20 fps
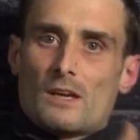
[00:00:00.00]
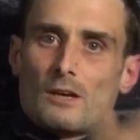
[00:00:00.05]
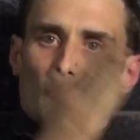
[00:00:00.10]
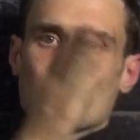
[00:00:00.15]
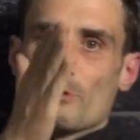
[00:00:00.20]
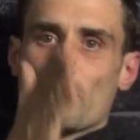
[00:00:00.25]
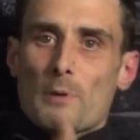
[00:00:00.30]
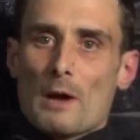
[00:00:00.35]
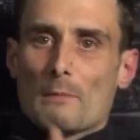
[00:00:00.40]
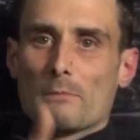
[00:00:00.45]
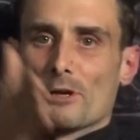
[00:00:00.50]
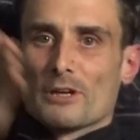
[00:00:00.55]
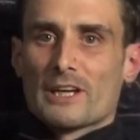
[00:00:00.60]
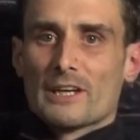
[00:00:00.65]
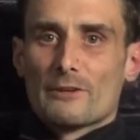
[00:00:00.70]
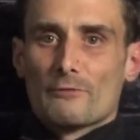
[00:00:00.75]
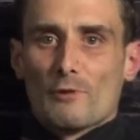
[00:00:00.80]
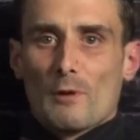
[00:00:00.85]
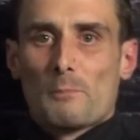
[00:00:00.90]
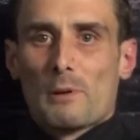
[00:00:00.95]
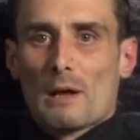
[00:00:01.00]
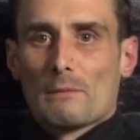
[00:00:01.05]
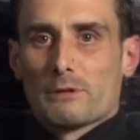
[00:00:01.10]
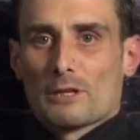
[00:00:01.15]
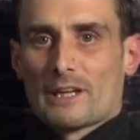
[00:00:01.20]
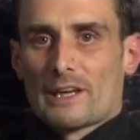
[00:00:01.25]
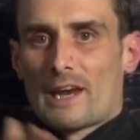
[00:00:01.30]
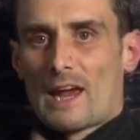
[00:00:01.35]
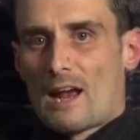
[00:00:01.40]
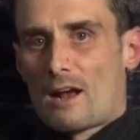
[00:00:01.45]
Republican and
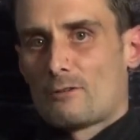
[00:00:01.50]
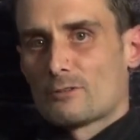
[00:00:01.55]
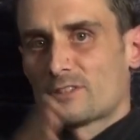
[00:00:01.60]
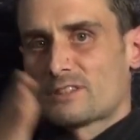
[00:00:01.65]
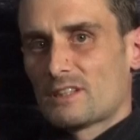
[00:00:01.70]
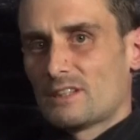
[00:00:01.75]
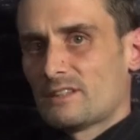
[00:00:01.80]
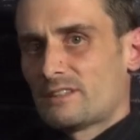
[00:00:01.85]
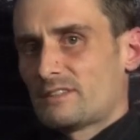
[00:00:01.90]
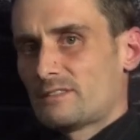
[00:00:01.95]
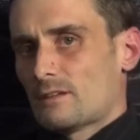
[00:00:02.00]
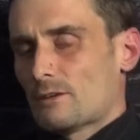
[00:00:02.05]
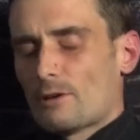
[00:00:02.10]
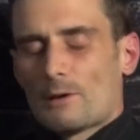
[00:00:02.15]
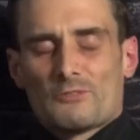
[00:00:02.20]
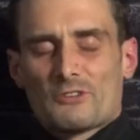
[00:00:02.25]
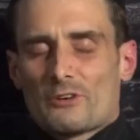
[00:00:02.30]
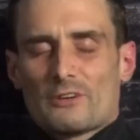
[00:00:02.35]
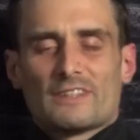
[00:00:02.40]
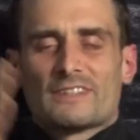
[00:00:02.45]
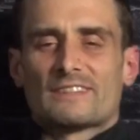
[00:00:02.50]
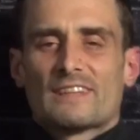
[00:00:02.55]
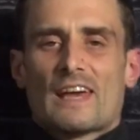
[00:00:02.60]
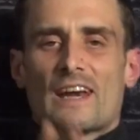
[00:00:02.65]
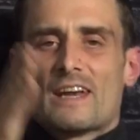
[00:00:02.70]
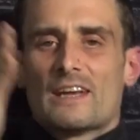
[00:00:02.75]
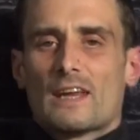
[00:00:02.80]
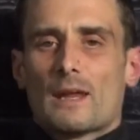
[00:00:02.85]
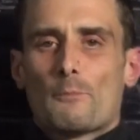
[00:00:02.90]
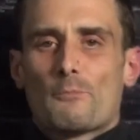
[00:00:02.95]
Republican,
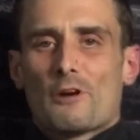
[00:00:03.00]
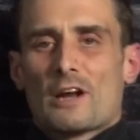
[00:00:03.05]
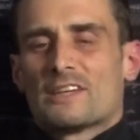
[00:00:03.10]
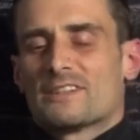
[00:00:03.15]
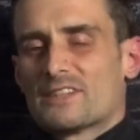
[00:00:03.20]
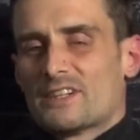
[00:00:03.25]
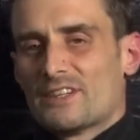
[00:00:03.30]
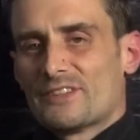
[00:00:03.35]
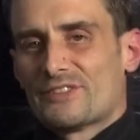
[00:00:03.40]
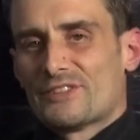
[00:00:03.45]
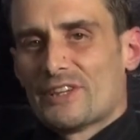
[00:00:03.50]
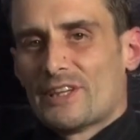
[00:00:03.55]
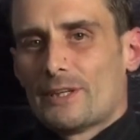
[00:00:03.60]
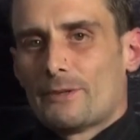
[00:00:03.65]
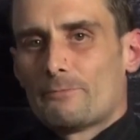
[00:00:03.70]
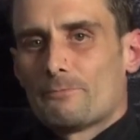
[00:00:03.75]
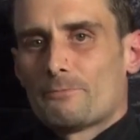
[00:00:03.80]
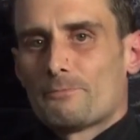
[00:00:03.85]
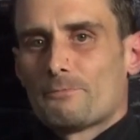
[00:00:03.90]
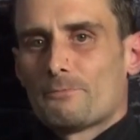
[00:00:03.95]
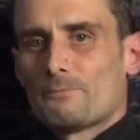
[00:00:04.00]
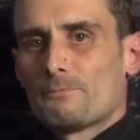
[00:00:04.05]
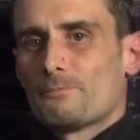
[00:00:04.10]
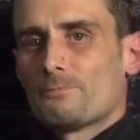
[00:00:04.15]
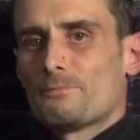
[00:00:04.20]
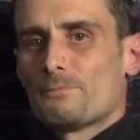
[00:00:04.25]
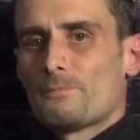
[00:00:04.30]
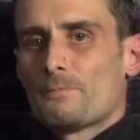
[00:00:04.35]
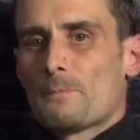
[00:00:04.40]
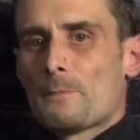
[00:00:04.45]
Senate and presidency,
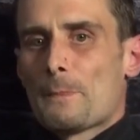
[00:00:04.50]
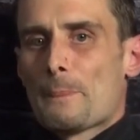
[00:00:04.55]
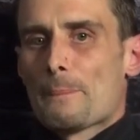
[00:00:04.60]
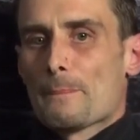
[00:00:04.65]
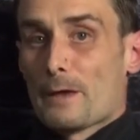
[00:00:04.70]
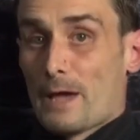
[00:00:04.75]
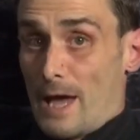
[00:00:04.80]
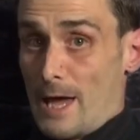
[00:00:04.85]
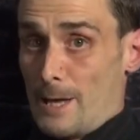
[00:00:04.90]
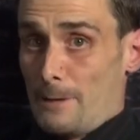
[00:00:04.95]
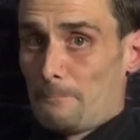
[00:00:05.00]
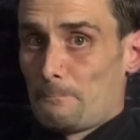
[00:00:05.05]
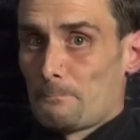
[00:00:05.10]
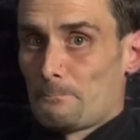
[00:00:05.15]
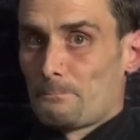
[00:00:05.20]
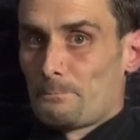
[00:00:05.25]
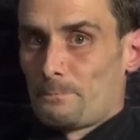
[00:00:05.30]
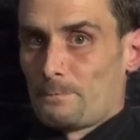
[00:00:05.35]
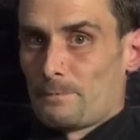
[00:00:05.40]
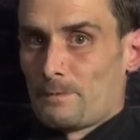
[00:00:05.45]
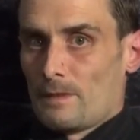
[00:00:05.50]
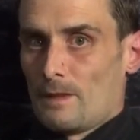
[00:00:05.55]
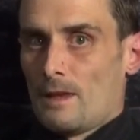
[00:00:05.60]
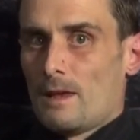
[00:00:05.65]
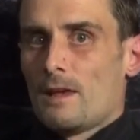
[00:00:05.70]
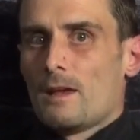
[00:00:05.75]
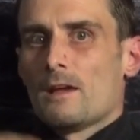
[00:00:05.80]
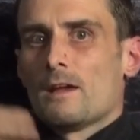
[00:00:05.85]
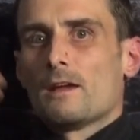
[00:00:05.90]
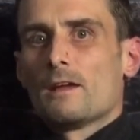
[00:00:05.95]
okay?
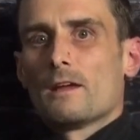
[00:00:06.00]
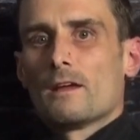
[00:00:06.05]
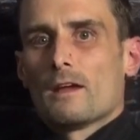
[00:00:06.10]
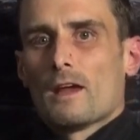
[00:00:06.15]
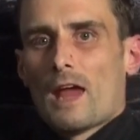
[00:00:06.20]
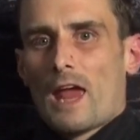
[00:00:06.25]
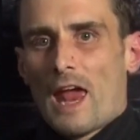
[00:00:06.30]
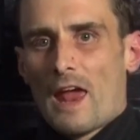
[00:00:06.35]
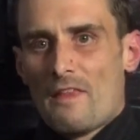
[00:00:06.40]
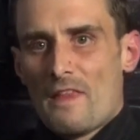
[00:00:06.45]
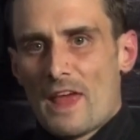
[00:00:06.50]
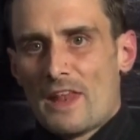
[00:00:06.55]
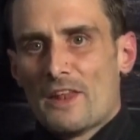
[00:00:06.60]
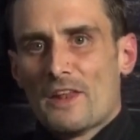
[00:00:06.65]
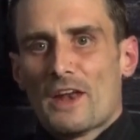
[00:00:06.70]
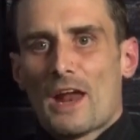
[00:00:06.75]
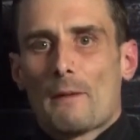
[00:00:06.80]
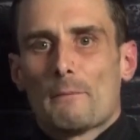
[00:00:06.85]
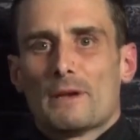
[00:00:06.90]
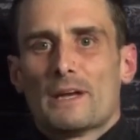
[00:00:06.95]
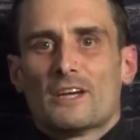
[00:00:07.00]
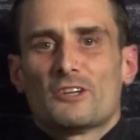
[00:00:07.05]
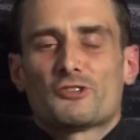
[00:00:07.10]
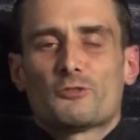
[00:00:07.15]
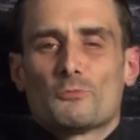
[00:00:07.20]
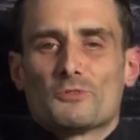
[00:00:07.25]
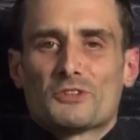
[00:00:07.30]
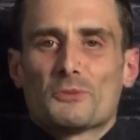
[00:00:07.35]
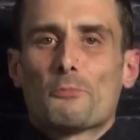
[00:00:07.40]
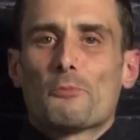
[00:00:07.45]
And then the
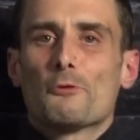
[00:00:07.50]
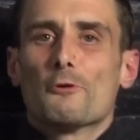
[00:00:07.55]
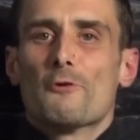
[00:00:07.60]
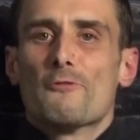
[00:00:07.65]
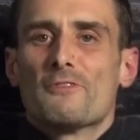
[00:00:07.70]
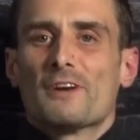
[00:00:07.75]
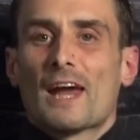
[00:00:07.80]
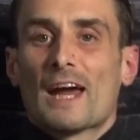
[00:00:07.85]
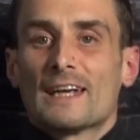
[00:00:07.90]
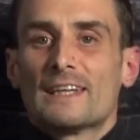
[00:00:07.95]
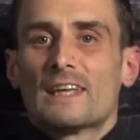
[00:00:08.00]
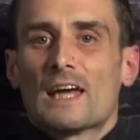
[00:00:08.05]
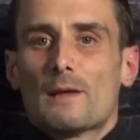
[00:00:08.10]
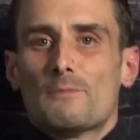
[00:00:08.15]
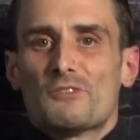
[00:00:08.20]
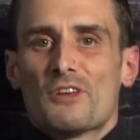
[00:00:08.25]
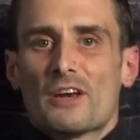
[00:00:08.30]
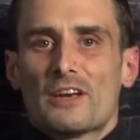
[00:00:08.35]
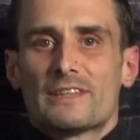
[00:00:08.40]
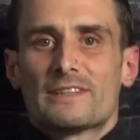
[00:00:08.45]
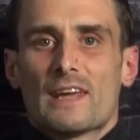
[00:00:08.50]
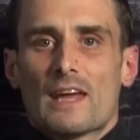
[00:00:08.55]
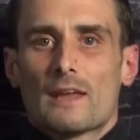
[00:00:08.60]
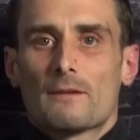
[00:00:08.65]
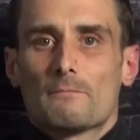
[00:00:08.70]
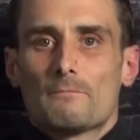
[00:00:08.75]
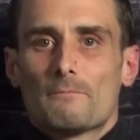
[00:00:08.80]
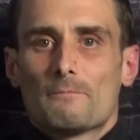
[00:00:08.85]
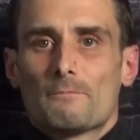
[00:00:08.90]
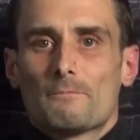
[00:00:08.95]
nomination was approved 9 times out of
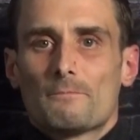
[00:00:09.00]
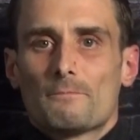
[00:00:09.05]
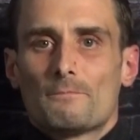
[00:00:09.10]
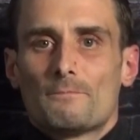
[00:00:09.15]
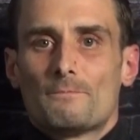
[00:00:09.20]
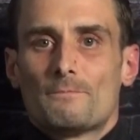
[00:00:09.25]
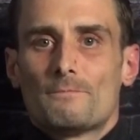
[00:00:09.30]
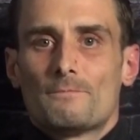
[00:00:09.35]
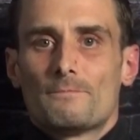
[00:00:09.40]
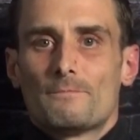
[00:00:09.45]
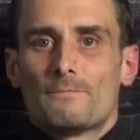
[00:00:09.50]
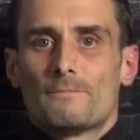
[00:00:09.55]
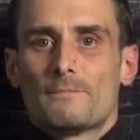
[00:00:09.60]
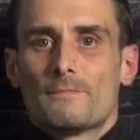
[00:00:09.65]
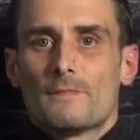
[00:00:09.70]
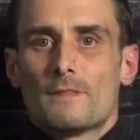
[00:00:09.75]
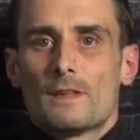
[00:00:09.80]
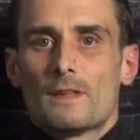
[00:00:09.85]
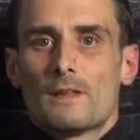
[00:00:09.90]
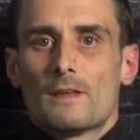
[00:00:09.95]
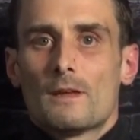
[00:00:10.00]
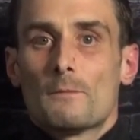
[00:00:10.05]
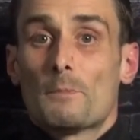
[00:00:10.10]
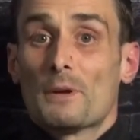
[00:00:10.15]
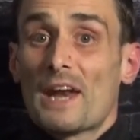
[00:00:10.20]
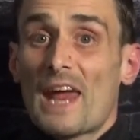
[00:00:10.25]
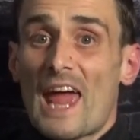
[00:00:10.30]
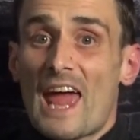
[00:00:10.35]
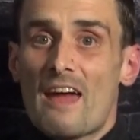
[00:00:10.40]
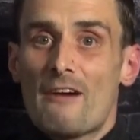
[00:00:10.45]
10.
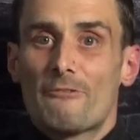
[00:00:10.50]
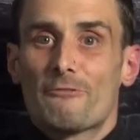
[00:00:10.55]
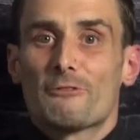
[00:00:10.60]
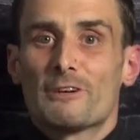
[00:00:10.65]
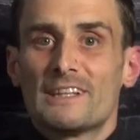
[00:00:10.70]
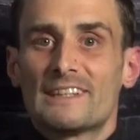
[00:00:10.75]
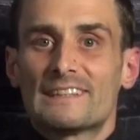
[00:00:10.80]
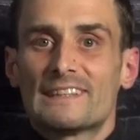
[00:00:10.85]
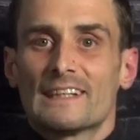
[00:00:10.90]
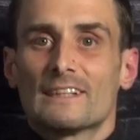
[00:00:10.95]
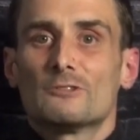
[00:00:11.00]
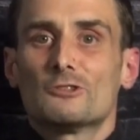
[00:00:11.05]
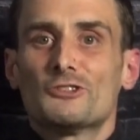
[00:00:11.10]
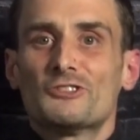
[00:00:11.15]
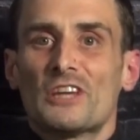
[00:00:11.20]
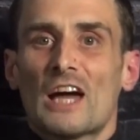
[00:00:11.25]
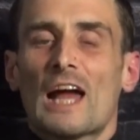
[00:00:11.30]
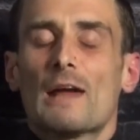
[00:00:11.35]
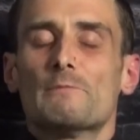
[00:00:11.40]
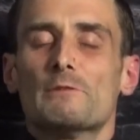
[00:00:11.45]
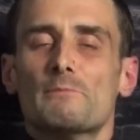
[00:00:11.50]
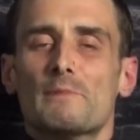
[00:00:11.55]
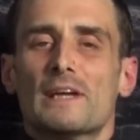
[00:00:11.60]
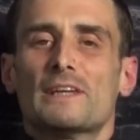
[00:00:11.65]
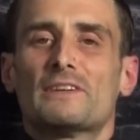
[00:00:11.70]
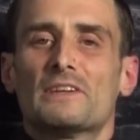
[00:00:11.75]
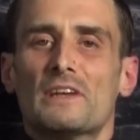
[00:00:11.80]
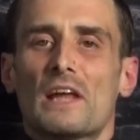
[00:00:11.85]
But every single time you made the